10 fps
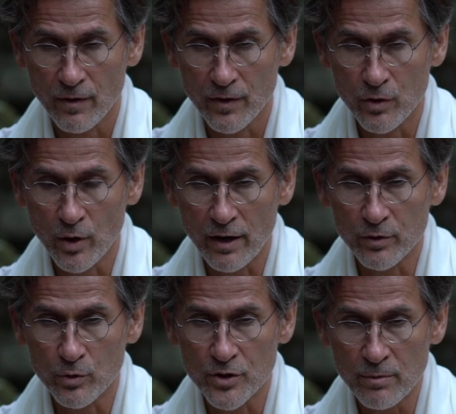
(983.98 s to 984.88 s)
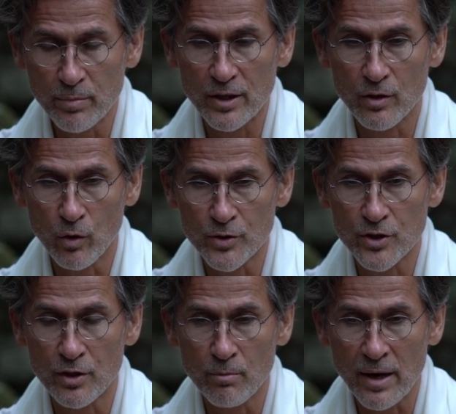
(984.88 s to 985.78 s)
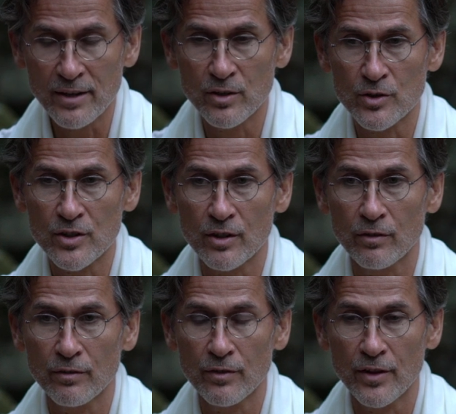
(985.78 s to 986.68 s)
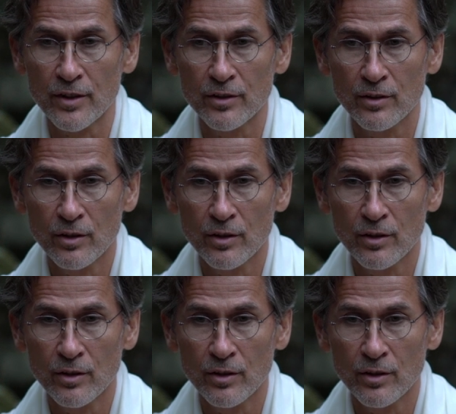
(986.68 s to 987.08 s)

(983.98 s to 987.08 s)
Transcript: you have to simply also remind yourself that